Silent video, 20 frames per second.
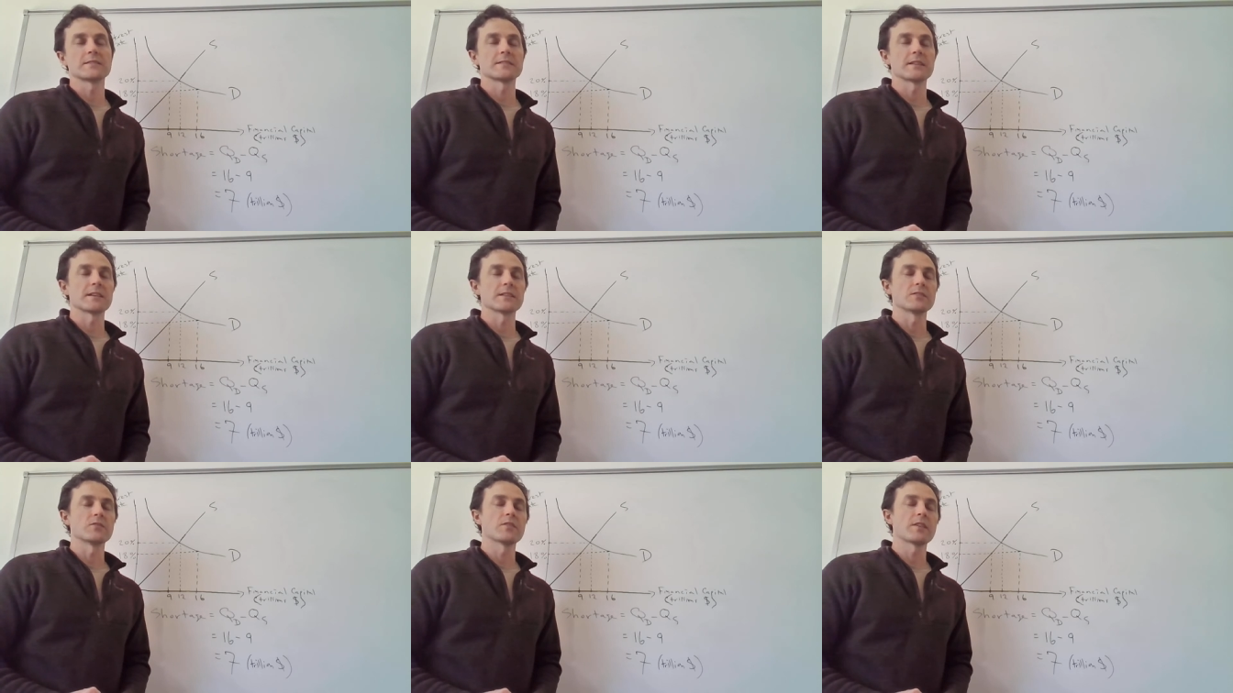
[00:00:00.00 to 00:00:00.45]

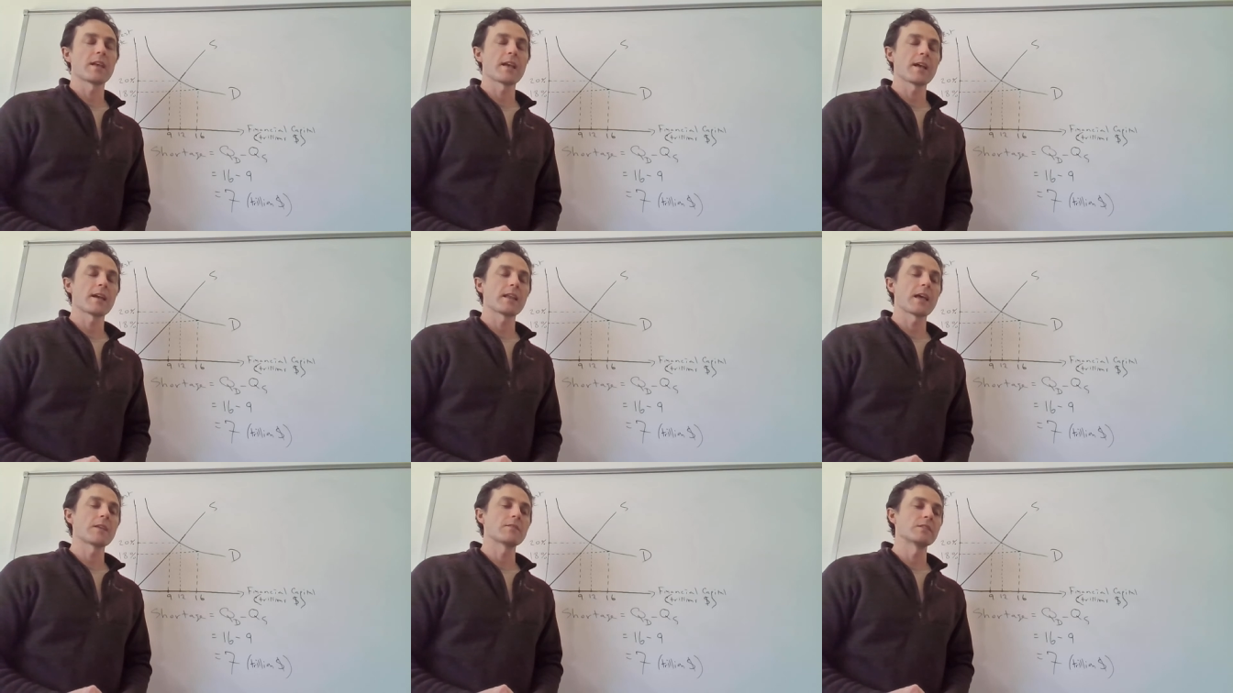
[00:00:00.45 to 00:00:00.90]
saying you
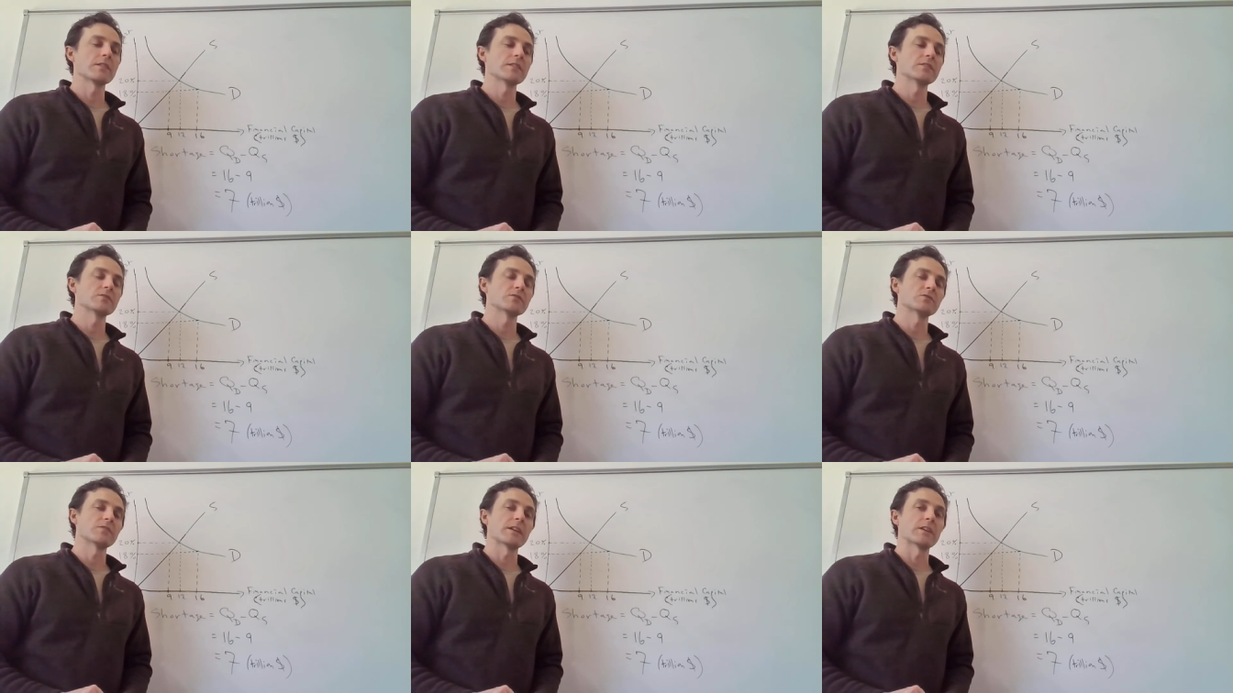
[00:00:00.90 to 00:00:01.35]
can't have an
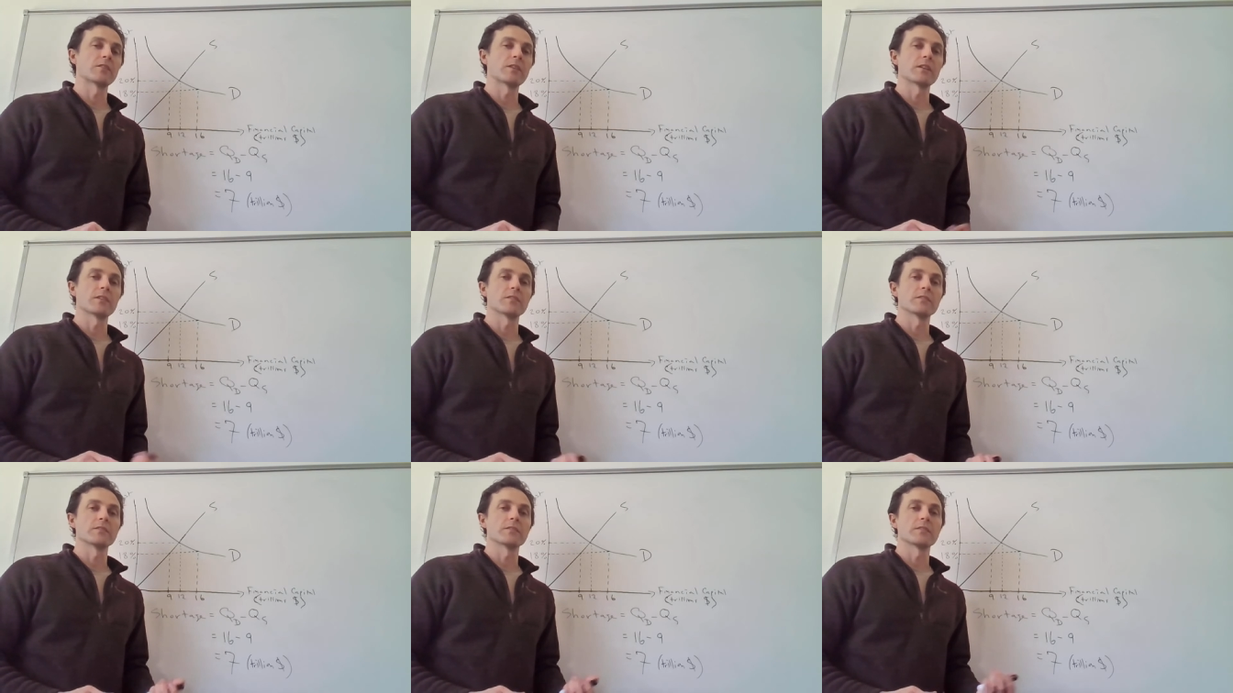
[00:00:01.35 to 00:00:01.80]
interest rate
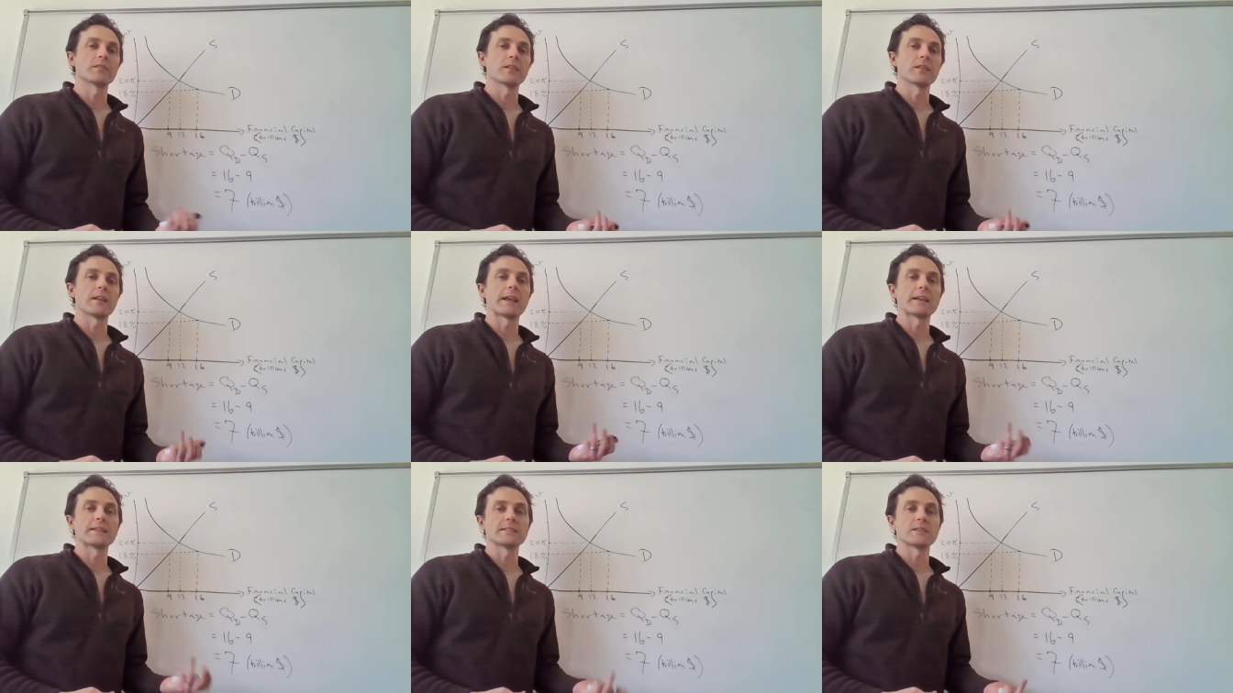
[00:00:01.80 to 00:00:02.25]
greater than,
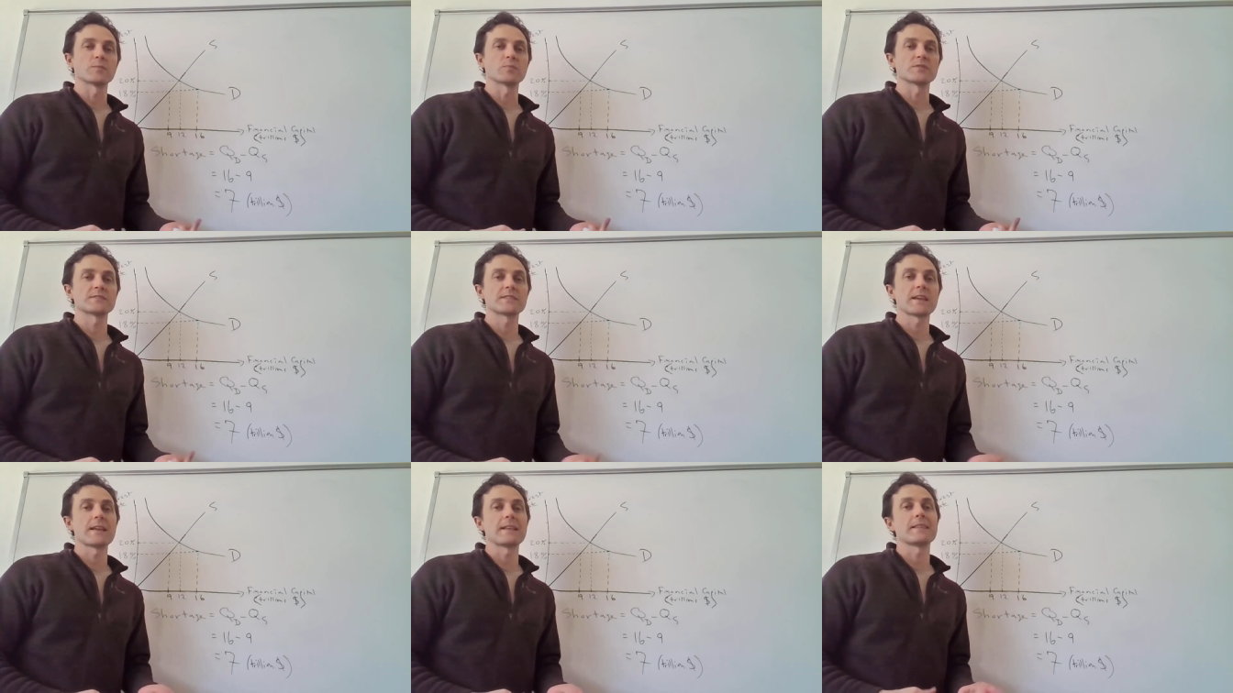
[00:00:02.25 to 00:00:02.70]
than
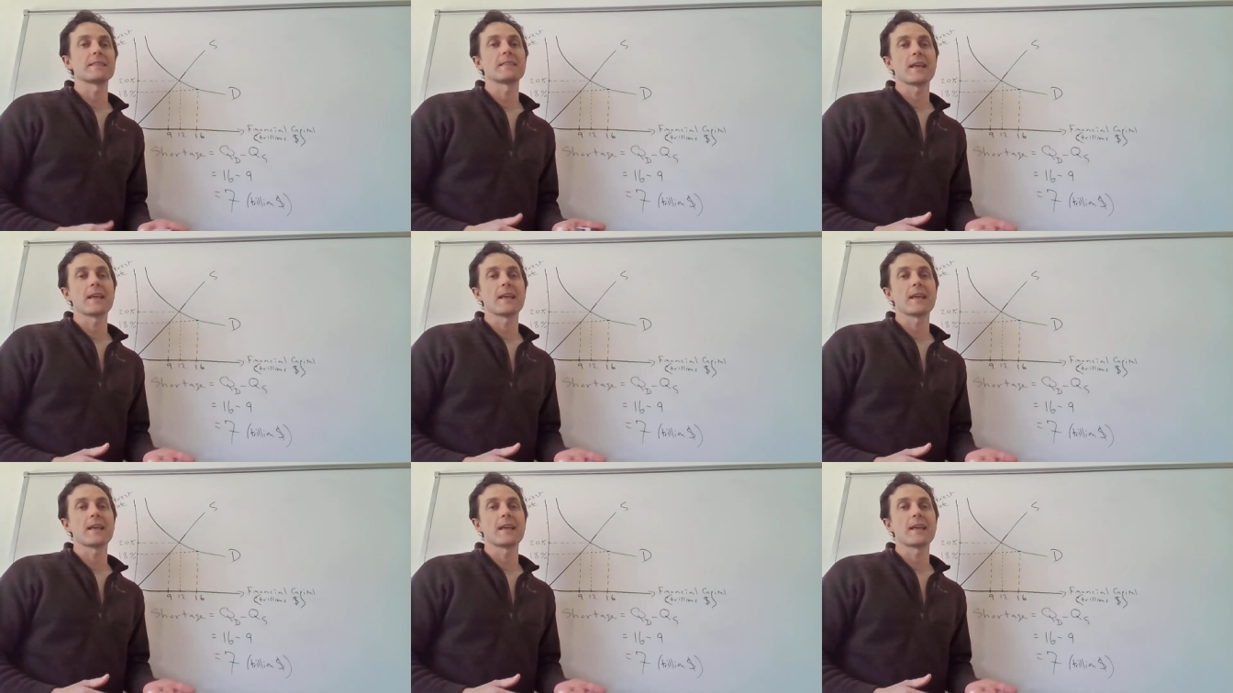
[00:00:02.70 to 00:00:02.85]
18%,